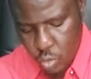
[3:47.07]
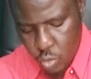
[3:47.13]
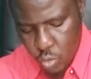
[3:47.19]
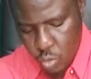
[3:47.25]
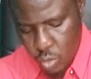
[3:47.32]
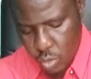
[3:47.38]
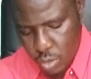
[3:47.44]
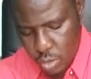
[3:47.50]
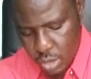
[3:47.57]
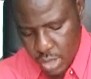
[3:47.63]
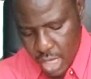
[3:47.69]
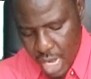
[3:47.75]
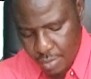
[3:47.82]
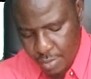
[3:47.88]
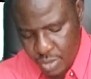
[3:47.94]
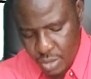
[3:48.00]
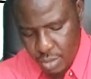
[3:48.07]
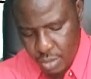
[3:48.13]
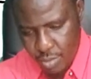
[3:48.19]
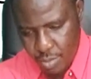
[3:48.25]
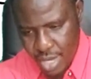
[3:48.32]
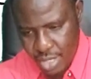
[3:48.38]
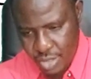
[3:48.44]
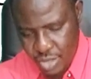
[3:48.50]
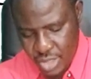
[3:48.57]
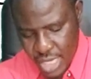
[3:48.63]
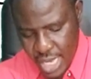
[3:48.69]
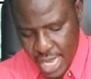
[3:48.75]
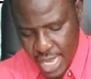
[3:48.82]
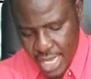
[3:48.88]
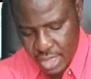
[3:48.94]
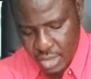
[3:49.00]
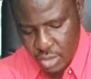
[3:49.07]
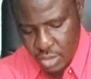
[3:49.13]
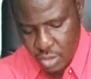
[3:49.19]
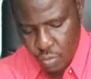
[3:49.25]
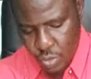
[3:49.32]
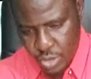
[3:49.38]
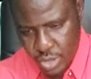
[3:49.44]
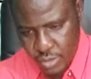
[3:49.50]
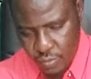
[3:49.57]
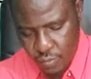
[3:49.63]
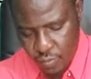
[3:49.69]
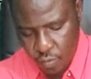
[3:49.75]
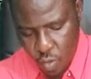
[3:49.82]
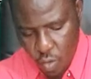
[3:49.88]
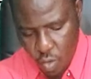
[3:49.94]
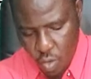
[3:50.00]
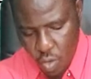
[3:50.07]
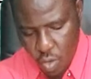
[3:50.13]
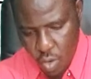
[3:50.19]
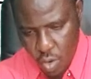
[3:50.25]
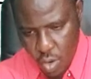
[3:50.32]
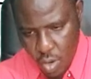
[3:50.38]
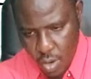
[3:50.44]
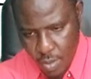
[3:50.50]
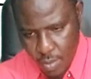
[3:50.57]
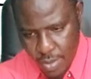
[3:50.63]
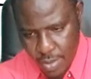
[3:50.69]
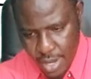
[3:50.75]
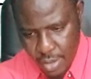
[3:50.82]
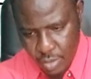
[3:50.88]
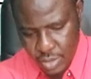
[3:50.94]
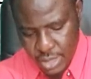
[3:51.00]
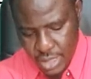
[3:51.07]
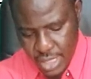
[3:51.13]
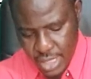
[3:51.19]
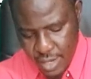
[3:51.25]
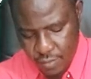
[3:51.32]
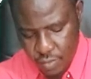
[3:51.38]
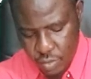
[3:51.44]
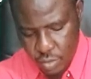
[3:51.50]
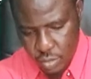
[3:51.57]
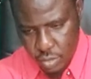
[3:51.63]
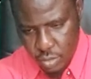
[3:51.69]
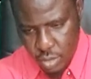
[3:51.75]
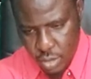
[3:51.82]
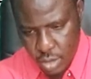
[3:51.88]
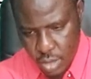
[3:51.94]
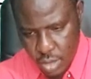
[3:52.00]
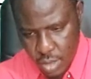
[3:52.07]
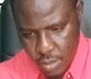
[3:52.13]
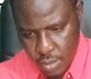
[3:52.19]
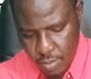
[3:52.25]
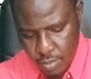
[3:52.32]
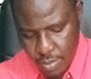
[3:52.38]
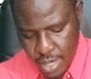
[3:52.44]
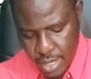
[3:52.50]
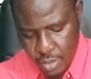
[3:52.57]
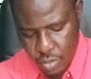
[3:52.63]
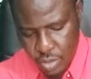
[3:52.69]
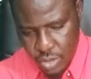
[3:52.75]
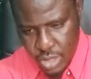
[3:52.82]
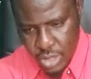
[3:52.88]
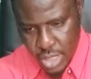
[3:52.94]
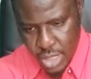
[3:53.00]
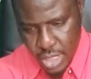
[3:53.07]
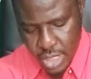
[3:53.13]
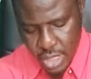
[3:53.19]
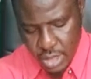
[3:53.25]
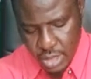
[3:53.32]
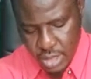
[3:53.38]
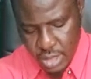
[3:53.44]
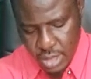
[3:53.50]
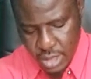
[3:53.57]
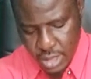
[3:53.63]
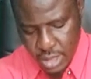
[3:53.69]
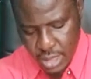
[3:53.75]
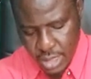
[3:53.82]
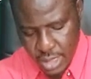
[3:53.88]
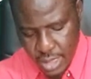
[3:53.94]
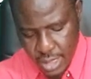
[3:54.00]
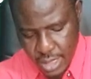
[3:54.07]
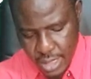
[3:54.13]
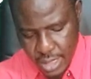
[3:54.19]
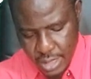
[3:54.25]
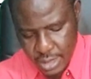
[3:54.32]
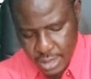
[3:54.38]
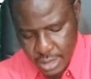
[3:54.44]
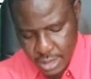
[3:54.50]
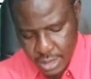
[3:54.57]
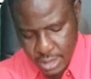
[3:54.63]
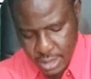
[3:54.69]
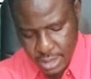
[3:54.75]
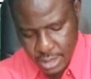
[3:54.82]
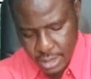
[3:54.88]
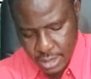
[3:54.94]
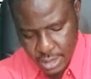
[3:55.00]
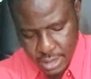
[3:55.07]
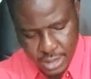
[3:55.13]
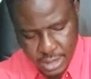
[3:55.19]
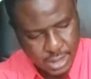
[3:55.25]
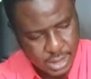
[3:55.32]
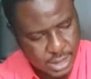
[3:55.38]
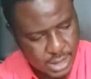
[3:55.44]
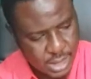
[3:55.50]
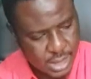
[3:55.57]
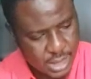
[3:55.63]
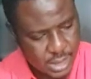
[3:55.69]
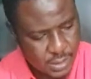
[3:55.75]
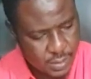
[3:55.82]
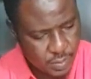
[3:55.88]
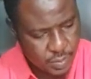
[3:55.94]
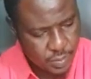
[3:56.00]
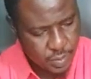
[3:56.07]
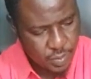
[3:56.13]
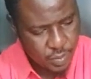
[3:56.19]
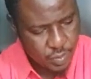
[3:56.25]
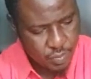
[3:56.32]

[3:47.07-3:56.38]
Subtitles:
2 times matrix X, which is 4 minus 11 minus 8 and 3.